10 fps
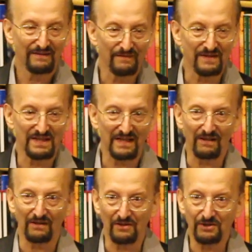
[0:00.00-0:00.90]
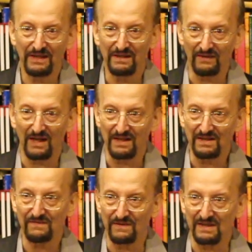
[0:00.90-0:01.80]
for sitting on a sheet of
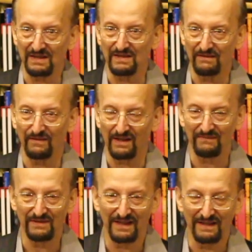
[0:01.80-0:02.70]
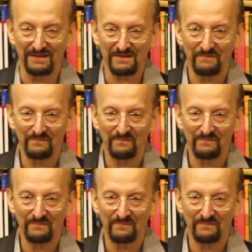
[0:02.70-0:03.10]
ice for 65 days.